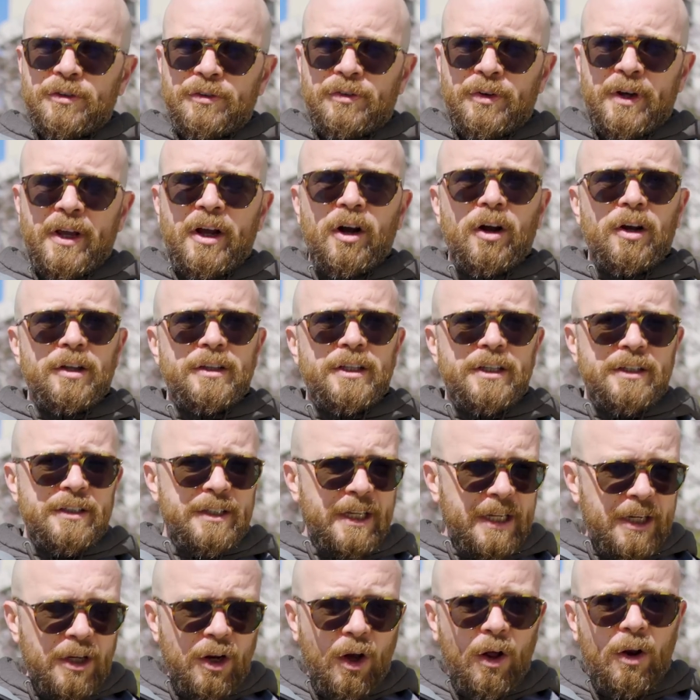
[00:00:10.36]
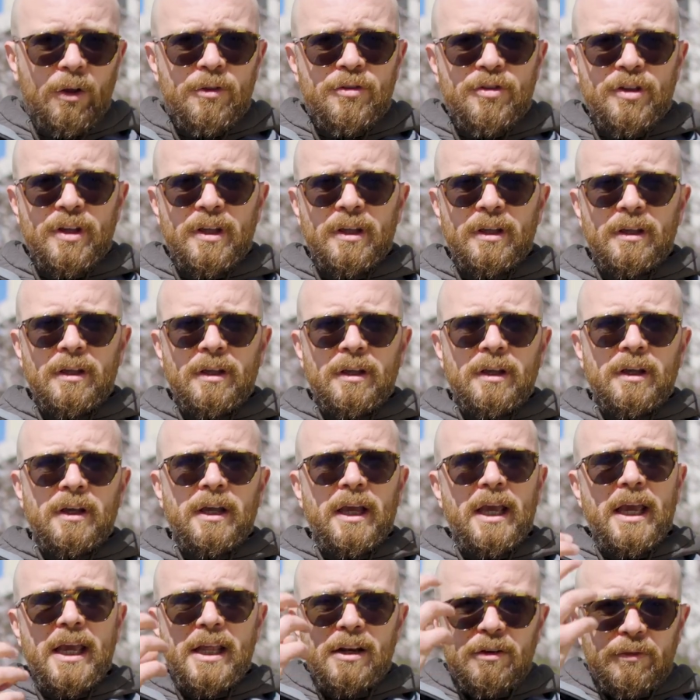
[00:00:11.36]
regarding technology,
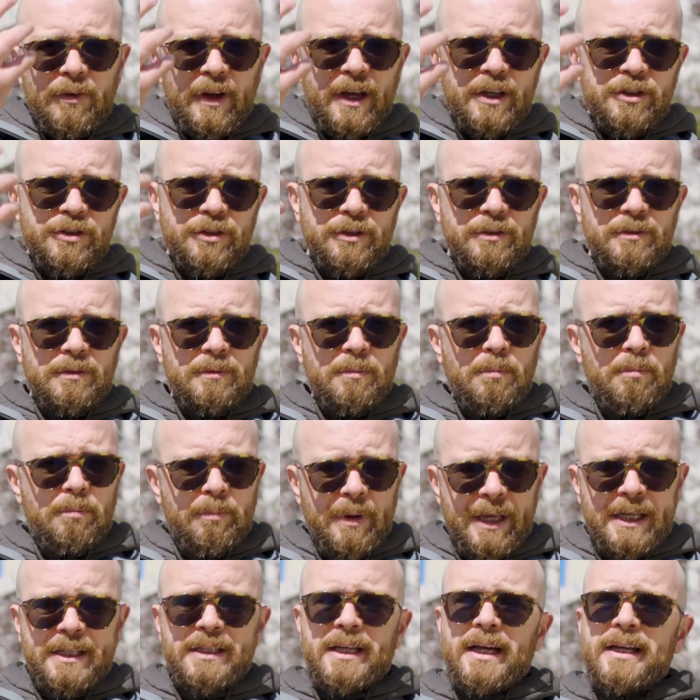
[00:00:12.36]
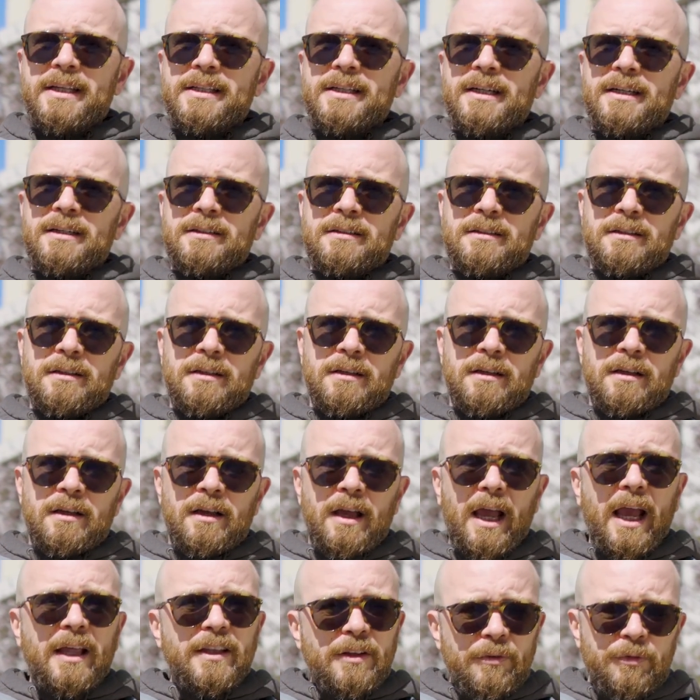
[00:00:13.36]
innovation, big data,
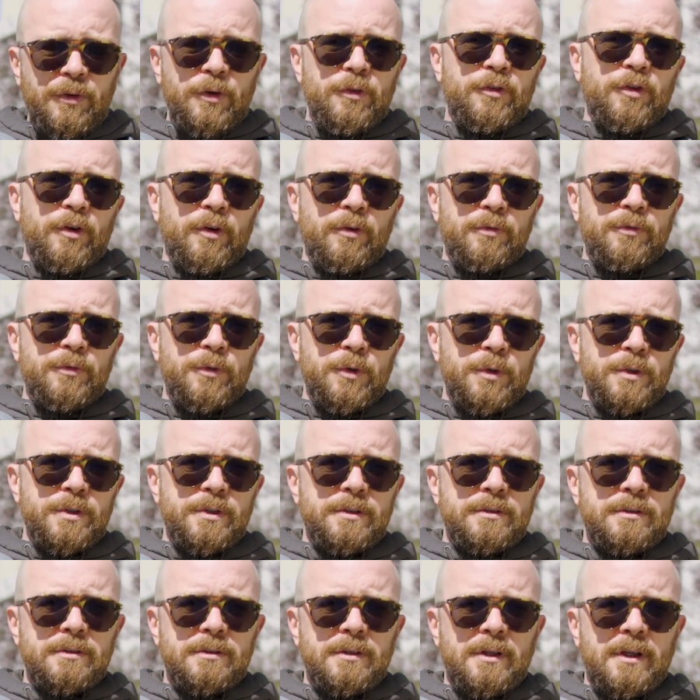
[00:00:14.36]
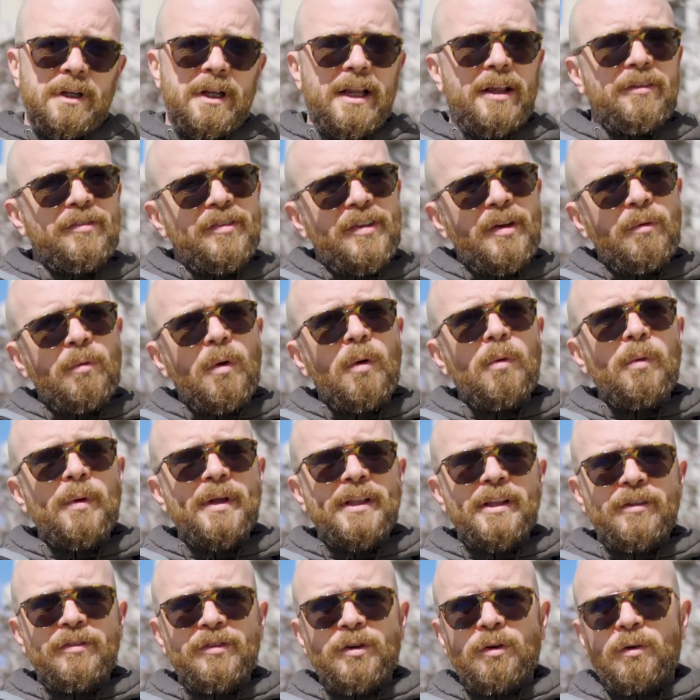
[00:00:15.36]
and the future of food. Let's see what
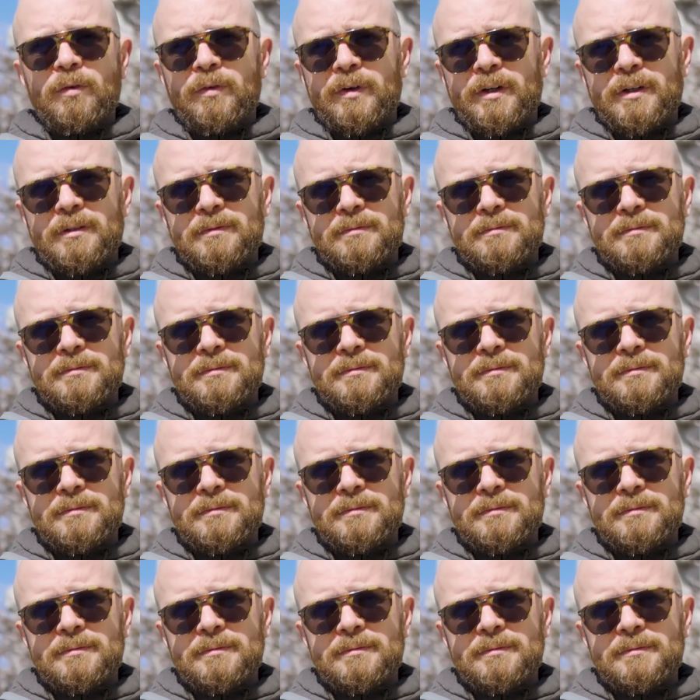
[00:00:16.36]
we discover.